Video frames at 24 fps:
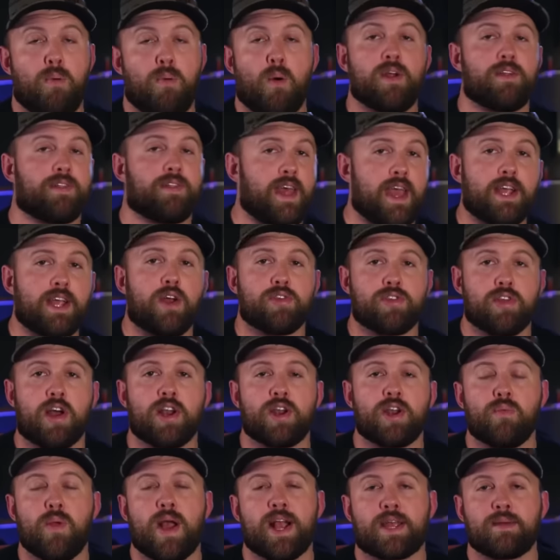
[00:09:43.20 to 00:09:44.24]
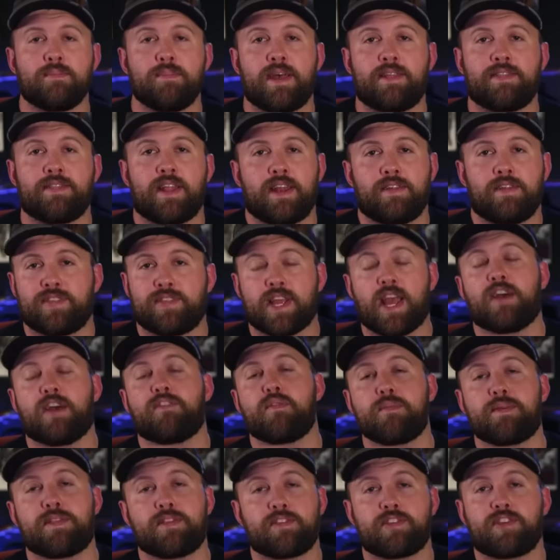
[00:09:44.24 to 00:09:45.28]
The report then goes on to recommend that if the
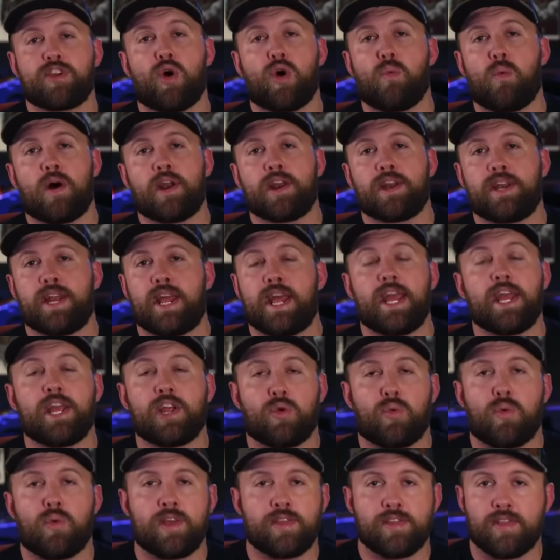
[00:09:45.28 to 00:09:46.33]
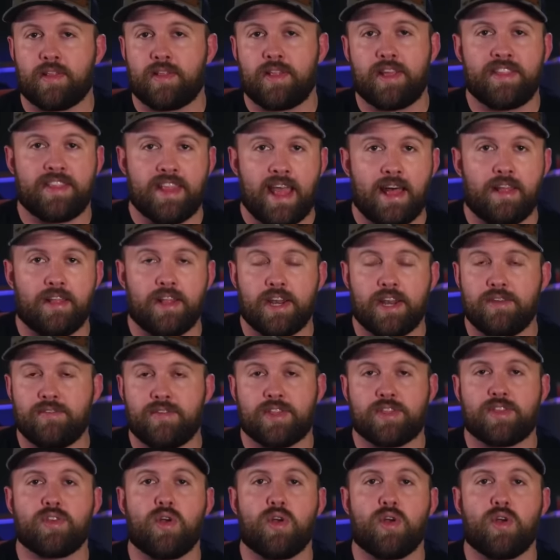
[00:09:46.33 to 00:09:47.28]
government still wanted to increase the lethality of its